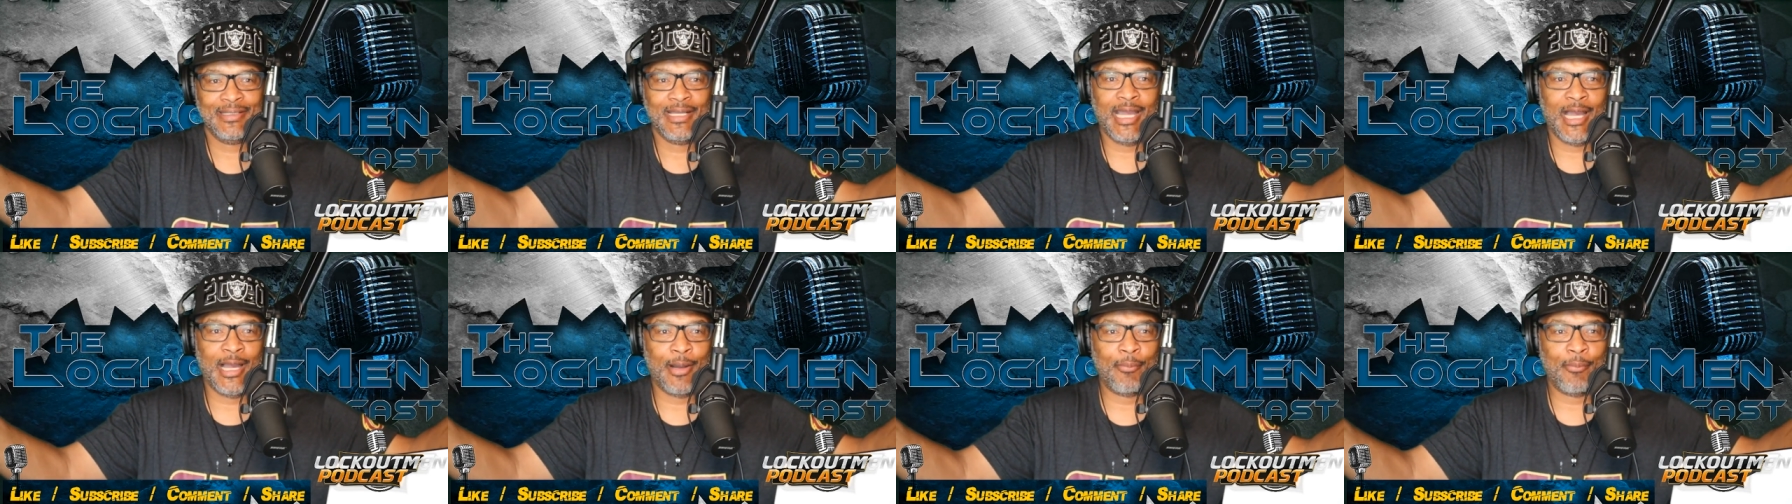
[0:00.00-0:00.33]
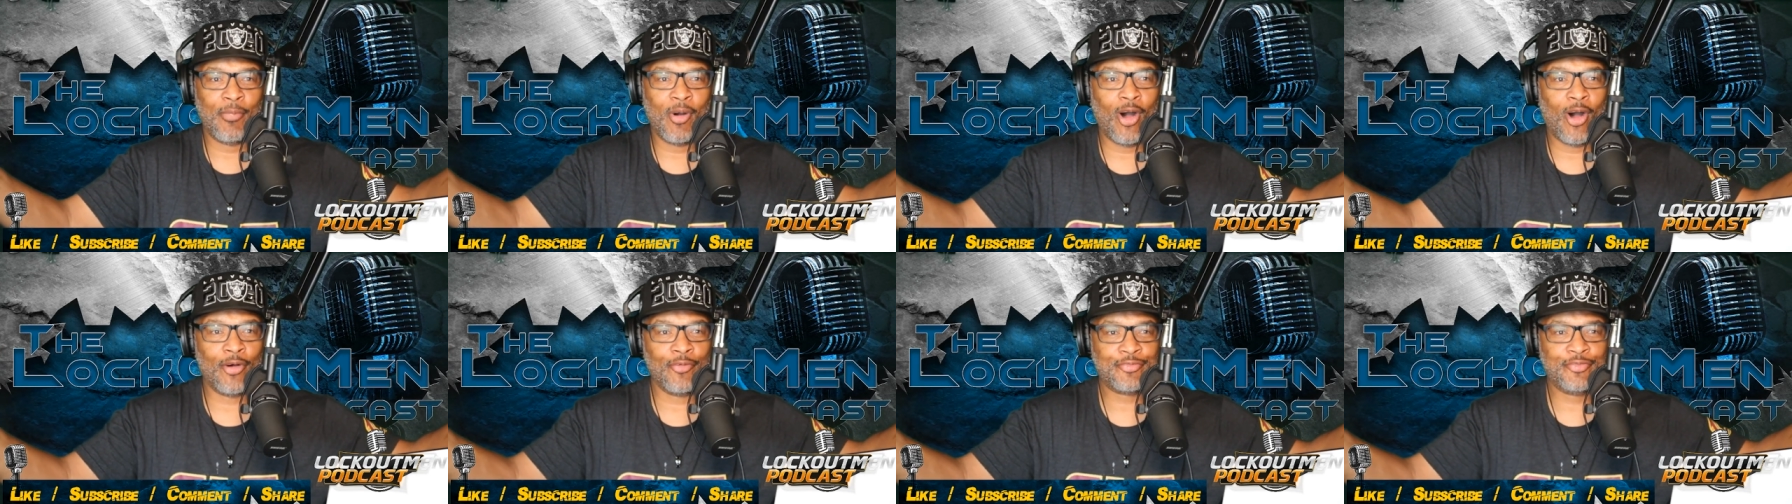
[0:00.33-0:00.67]
I'm
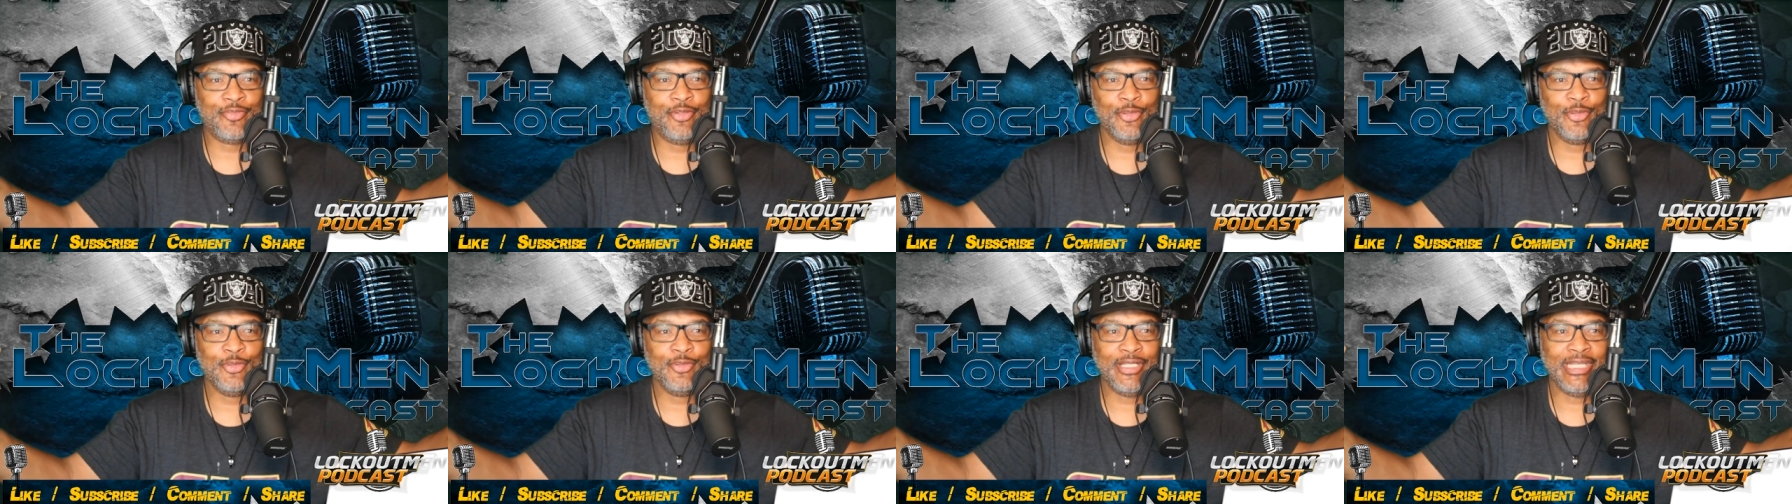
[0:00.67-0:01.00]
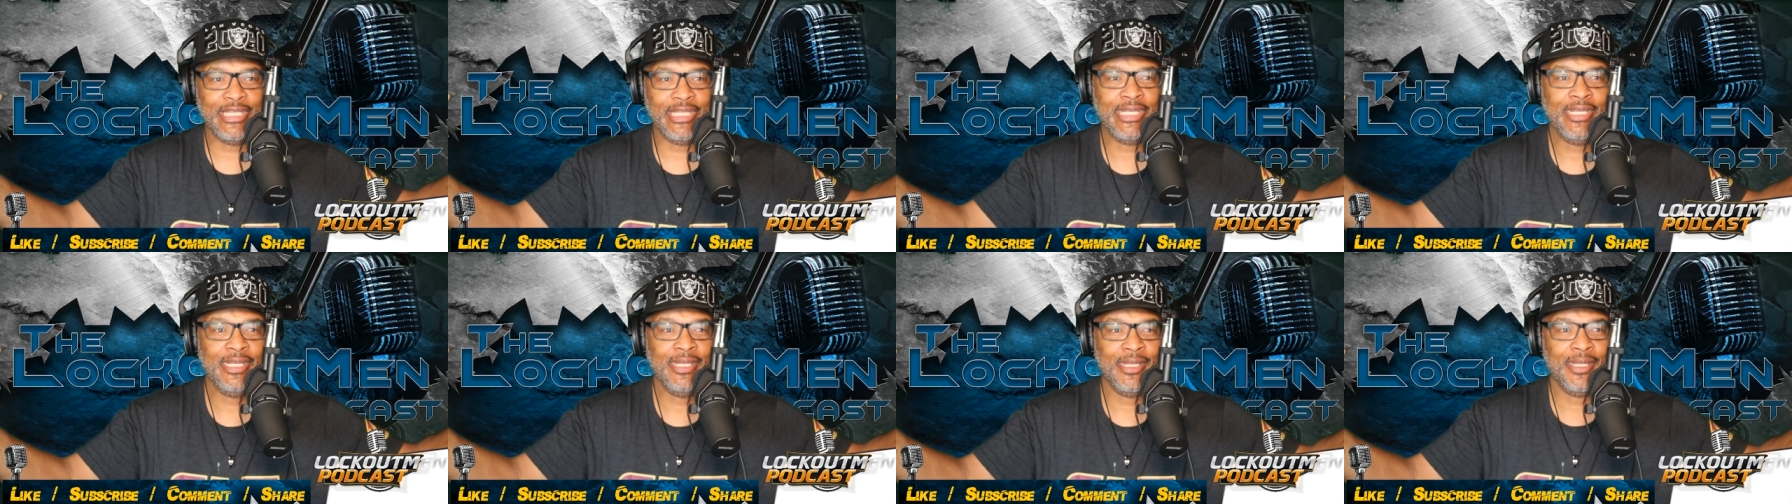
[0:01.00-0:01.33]
off
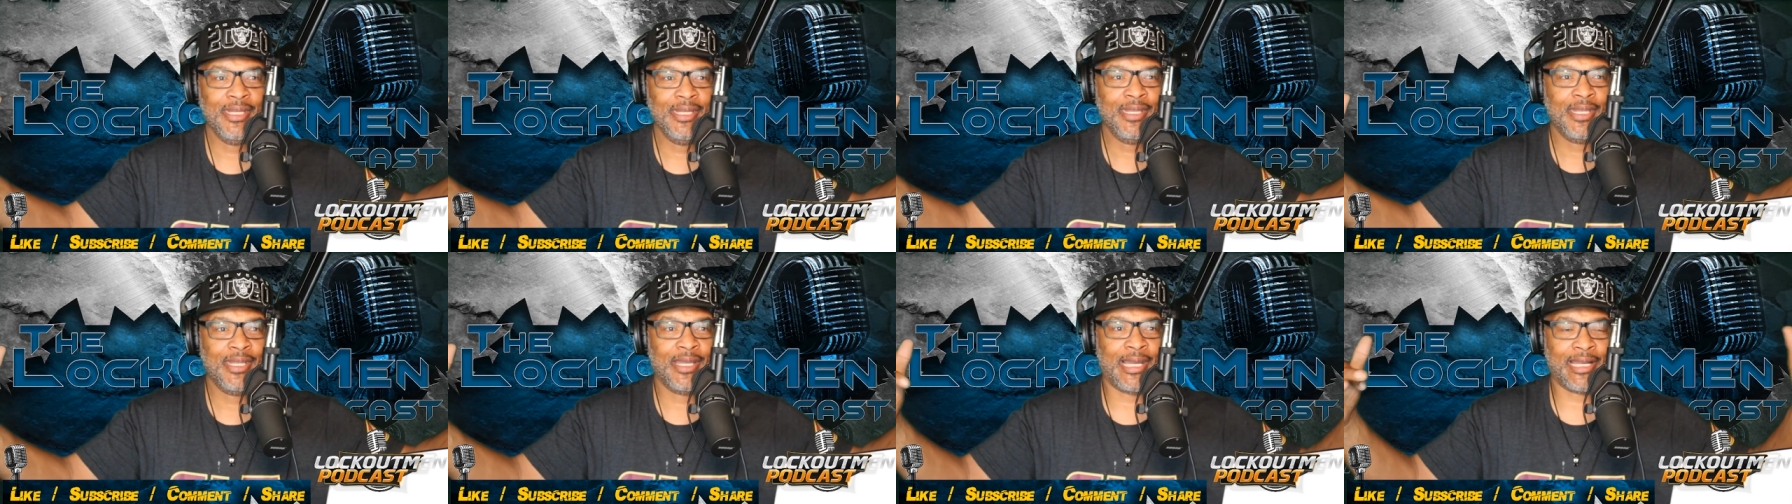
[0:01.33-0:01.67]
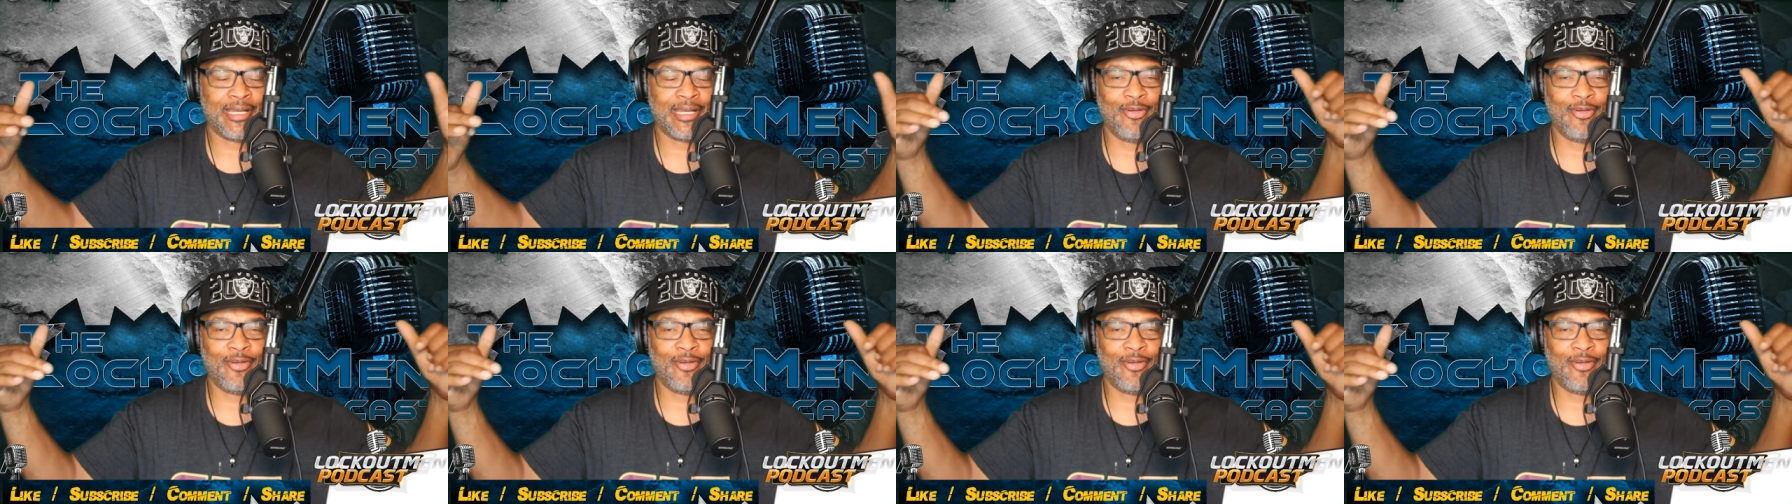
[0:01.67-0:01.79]
duty. I